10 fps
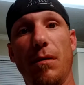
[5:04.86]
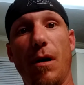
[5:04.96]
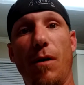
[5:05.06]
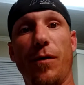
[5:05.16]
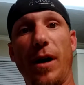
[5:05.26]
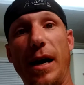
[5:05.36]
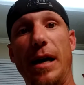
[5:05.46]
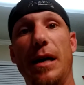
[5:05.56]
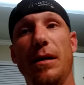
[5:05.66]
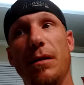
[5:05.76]
off her
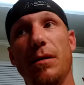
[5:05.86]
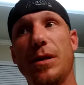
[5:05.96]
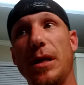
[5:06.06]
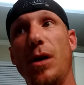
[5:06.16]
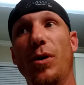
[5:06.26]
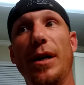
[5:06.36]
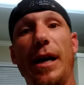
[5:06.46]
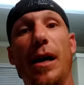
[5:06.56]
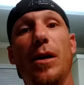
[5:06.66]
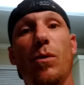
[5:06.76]
head slowly.
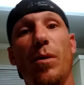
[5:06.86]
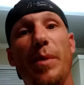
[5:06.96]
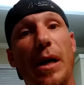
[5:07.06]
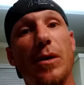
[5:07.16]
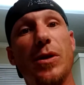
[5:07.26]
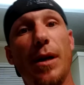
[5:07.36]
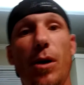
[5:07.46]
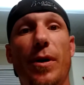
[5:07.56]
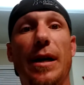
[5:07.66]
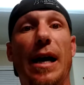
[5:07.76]
Now you want to be all
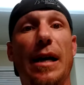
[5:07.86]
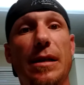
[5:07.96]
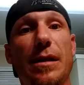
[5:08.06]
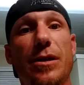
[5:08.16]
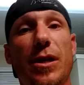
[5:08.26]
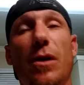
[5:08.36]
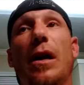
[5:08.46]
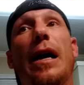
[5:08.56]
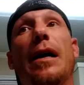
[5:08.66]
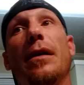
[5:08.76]
slow and nice and gentle
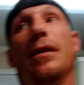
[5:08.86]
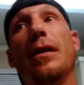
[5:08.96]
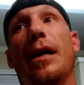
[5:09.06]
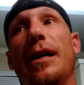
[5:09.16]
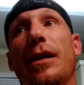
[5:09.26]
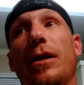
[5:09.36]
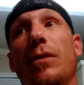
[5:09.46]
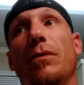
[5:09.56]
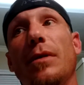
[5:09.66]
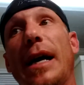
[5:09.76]
like,
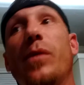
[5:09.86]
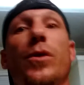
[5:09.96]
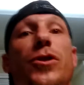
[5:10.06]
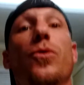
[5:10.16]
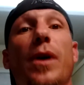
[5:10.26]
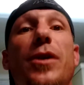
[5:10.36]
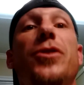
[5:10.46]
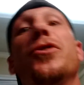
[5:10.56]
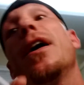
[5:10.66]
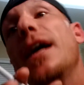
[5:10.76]
and that's what you rest
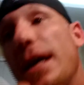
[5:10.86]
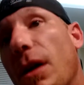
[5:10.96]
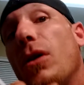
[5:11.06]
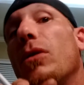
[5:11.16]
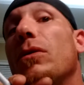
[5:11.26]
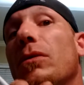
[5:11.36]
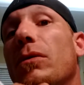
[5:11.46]
your head on.